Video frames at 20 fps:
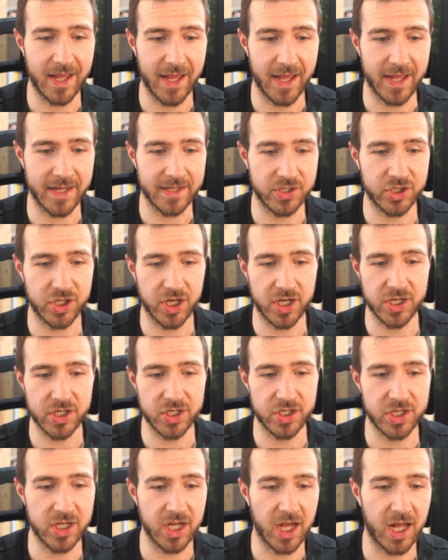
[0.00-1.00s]
and
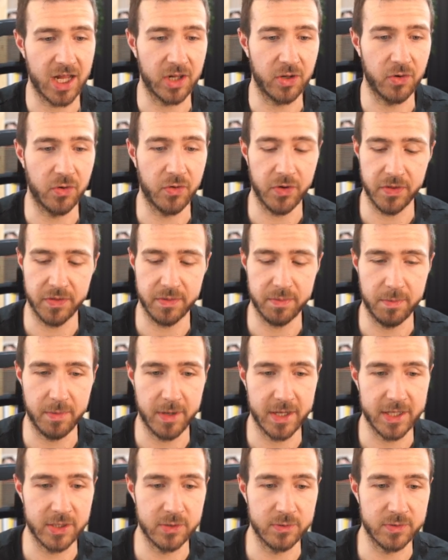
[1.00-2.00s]
change the algorithm
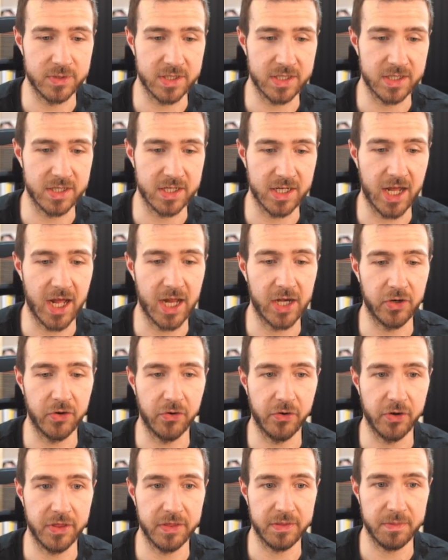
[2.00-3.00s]
by using the
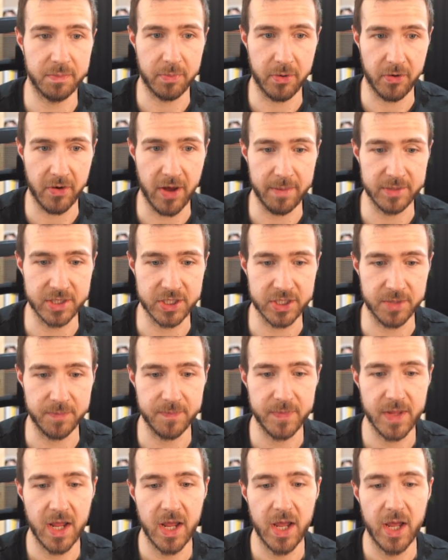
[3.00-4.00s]
algorithm parameter.
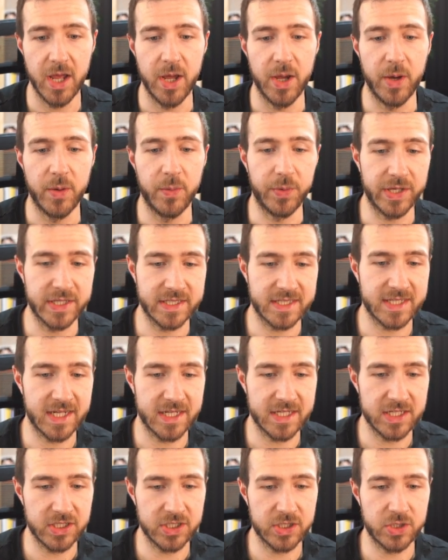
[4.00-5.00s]
We can
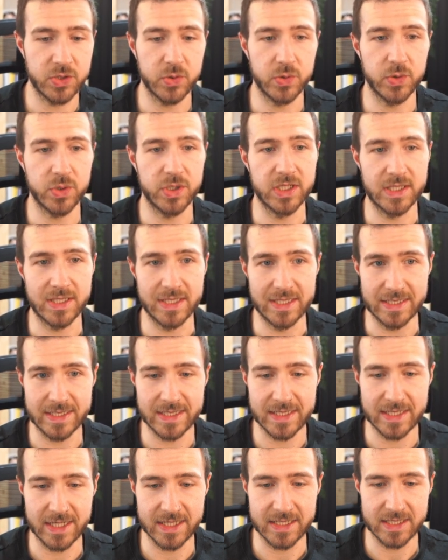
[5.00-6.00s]
set it to the
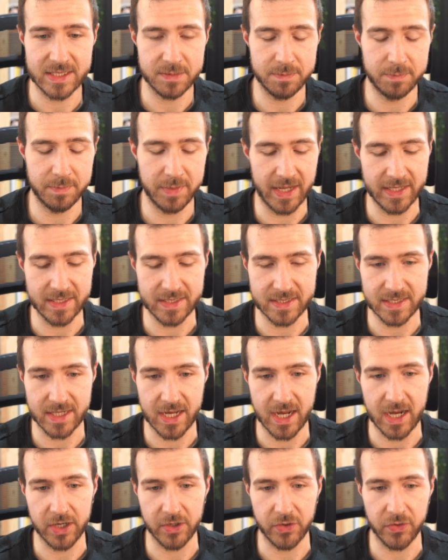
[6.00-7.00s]
distance-based
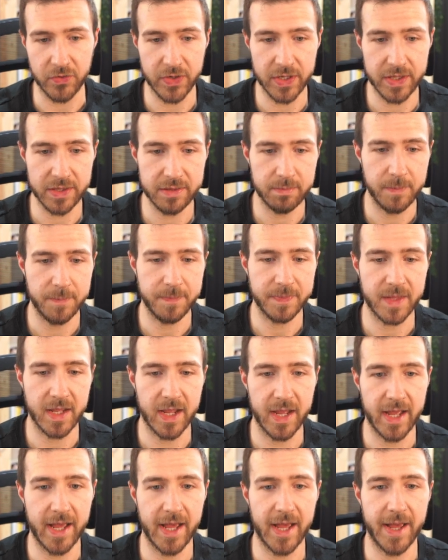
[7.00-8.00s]
algorithm.
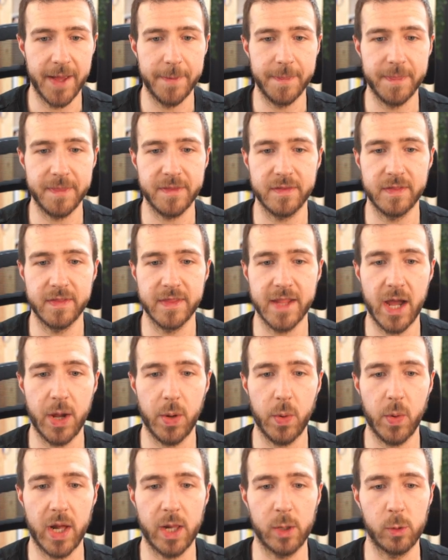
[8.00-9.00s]
And
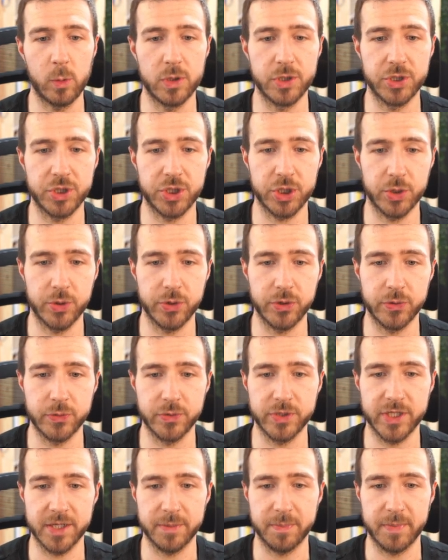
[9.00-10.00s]
now I will show
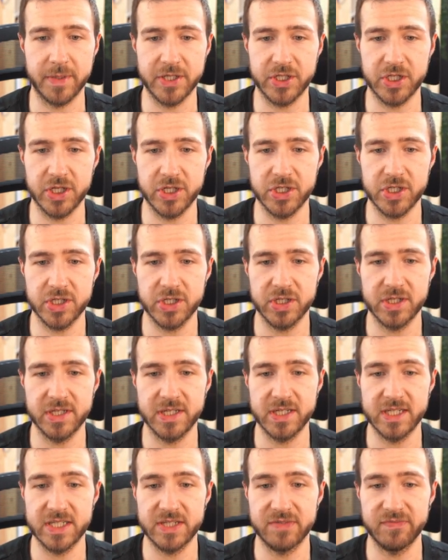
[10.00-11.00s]
you that by
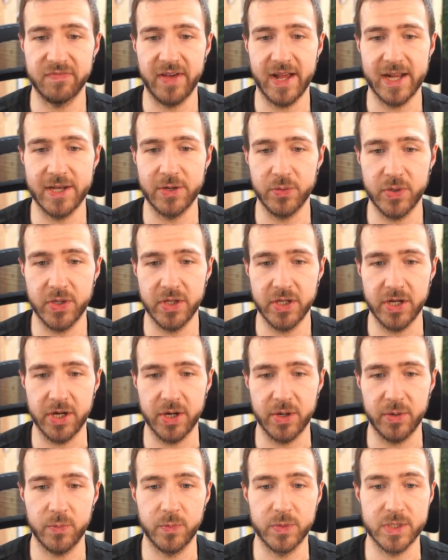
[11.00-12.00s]
changing this value
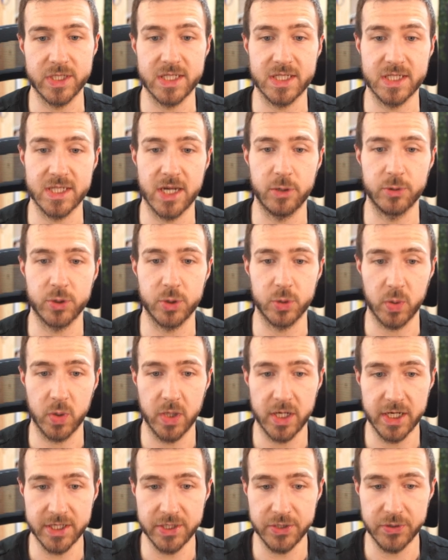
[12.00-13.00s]
here, which is now
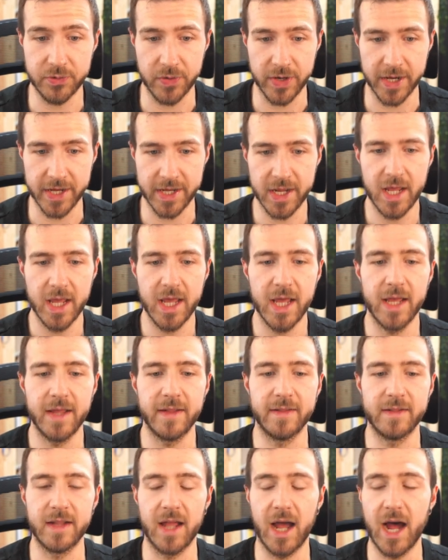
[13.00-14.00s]
200,
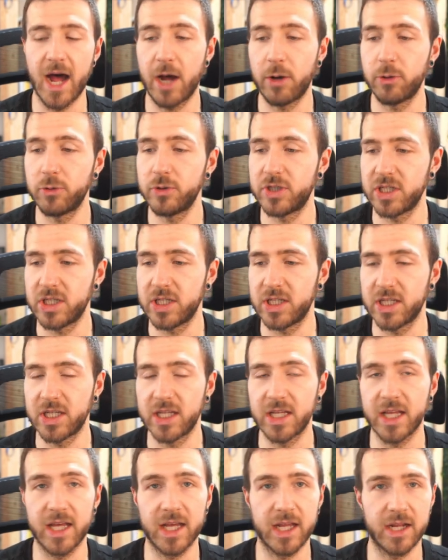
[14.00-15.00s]
how
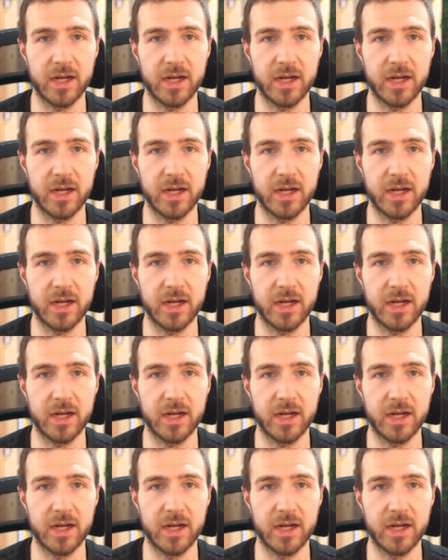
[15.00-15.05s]
the